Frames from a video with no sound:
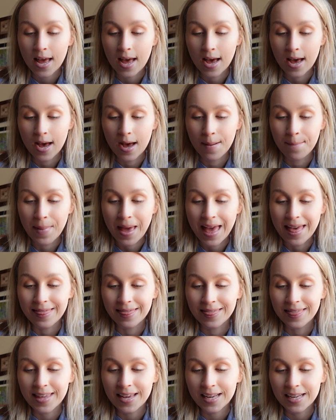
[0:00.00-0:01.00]

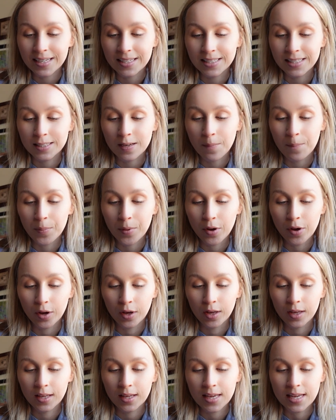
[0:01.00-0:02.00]
And this
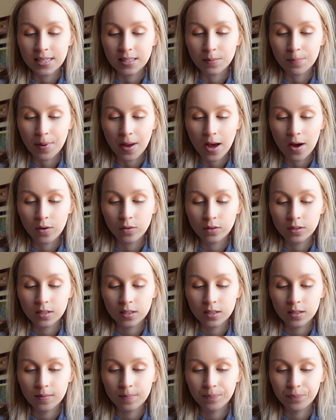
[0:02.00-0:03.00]
book is about,